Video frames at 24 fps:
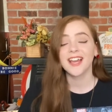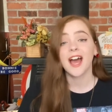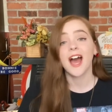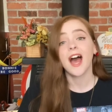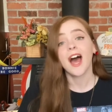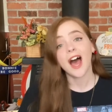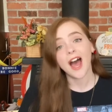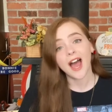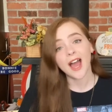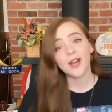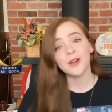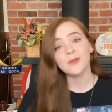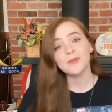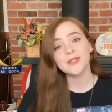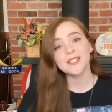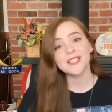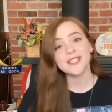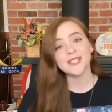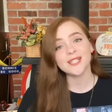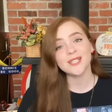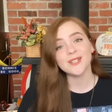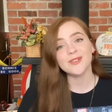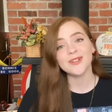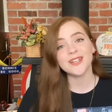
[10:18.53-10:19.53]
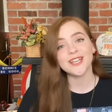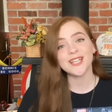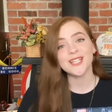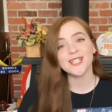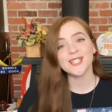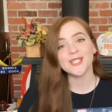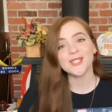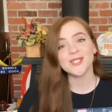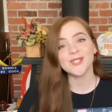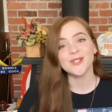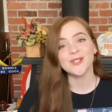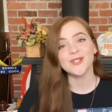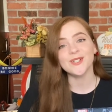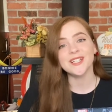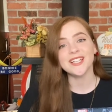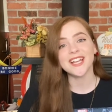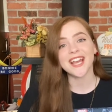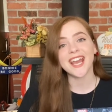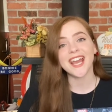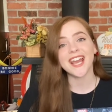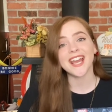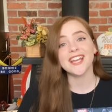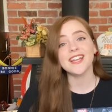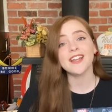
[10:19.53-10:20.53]
I hope to see you again soon.
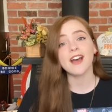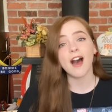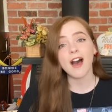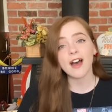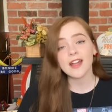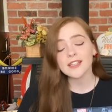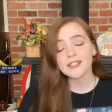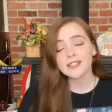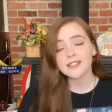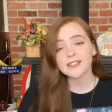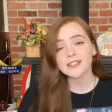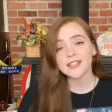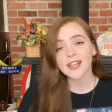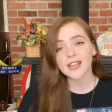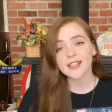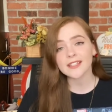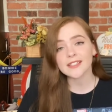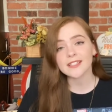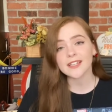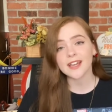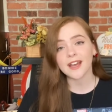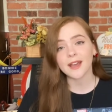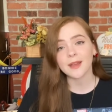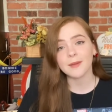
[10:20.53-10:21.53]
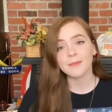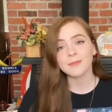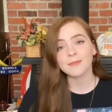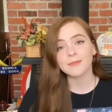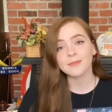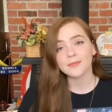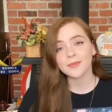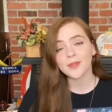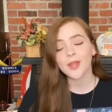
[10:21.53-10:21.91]
And until next time,